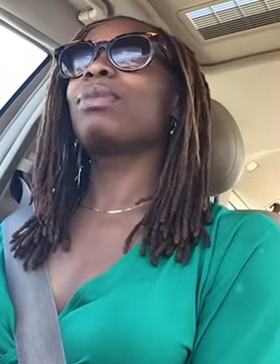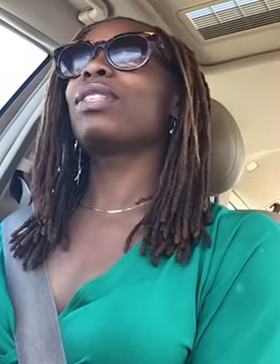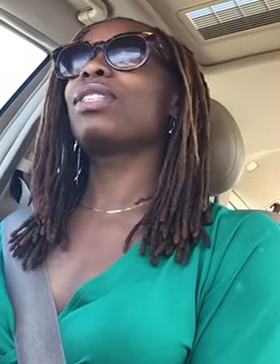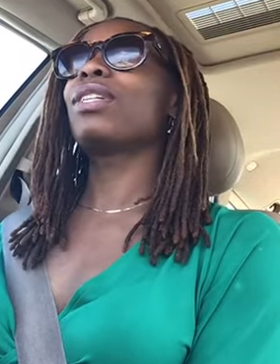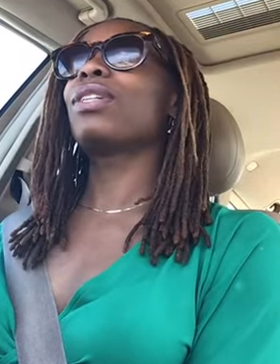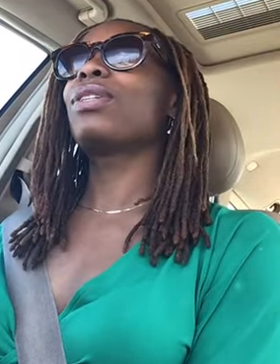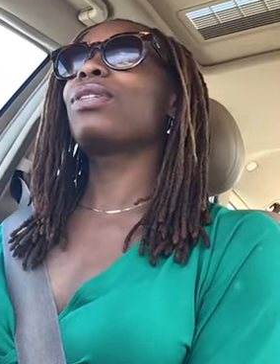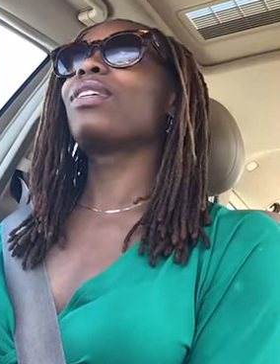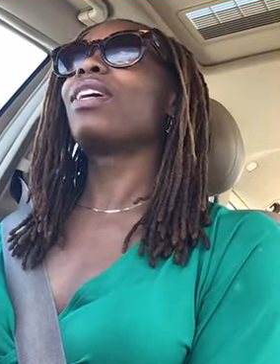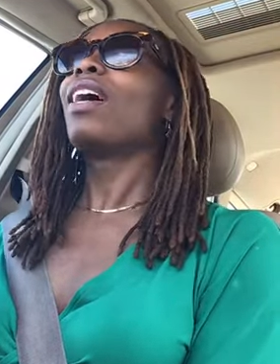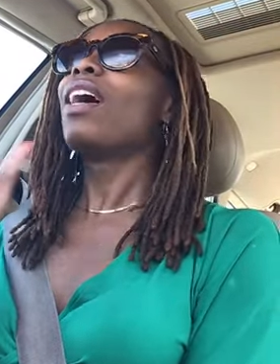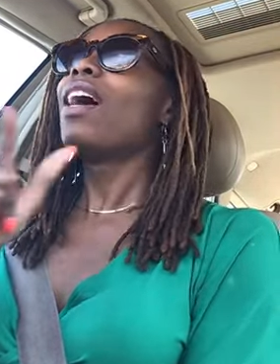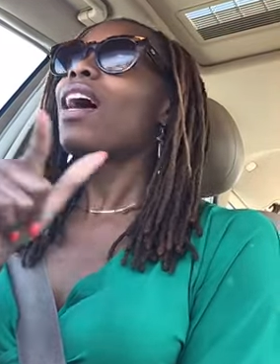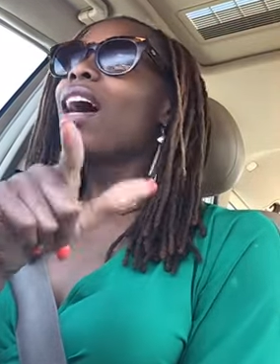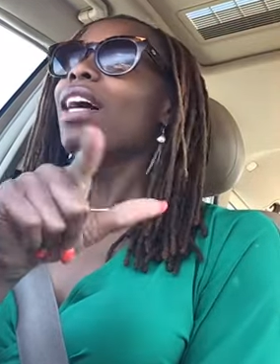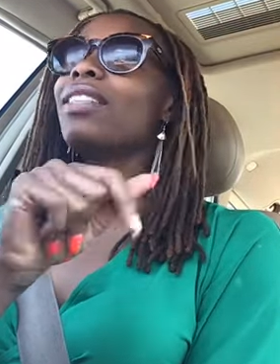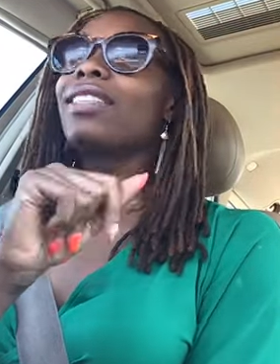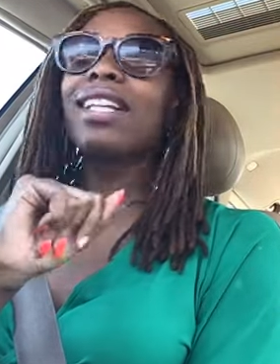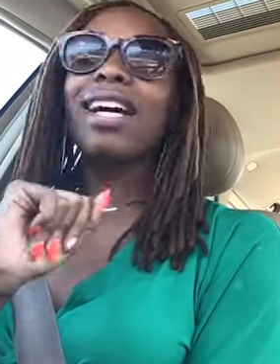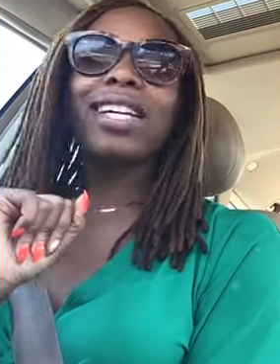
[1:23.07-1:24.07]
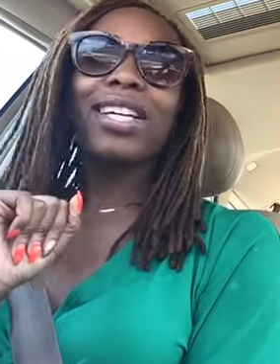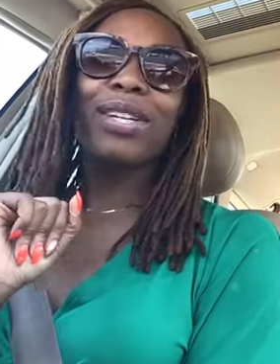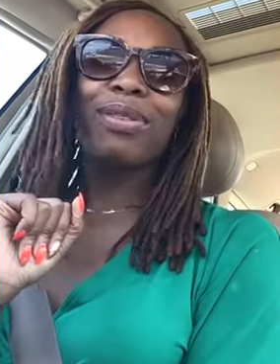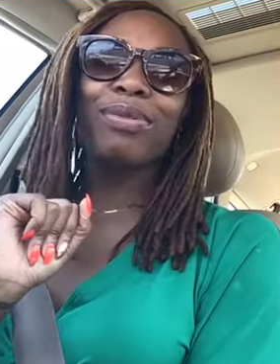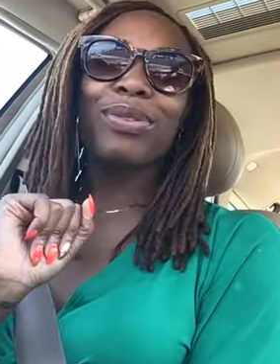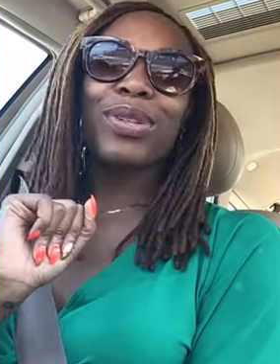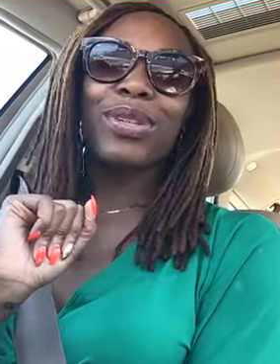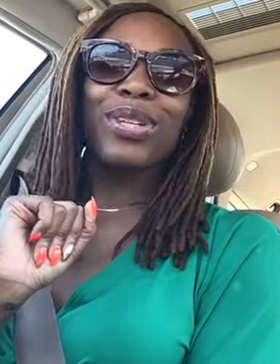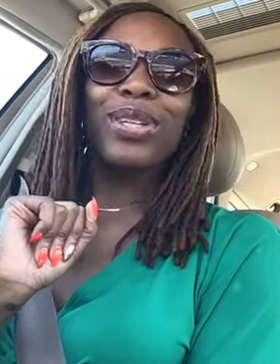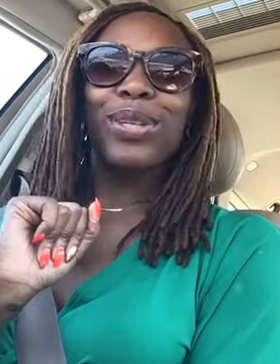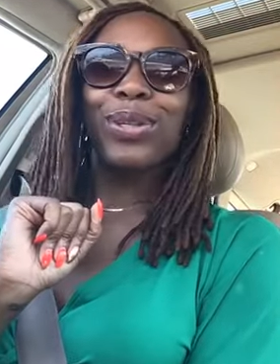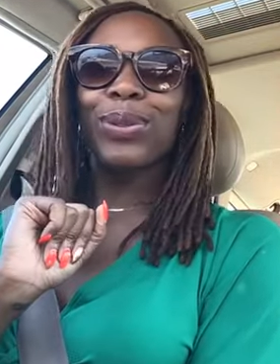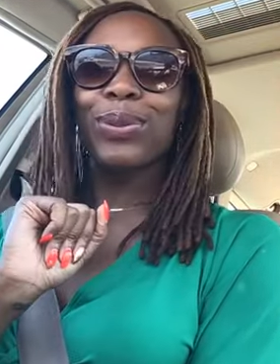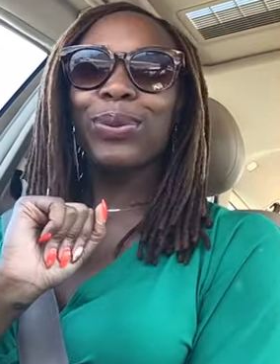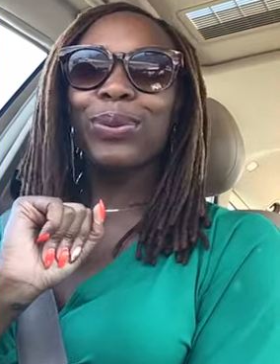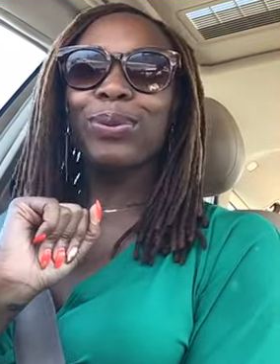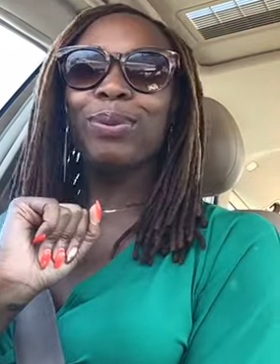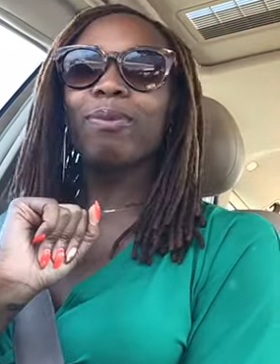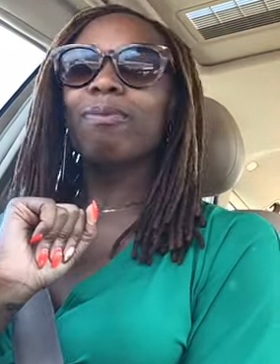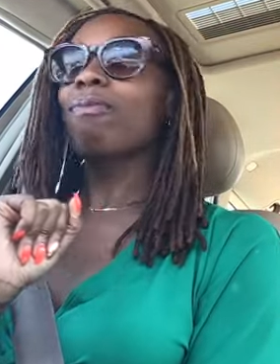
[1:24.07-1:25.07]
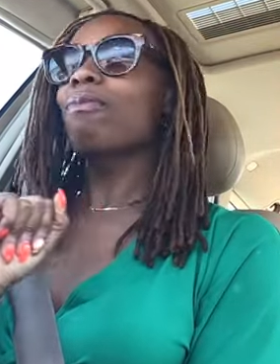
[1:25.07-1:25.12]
So lucky for you.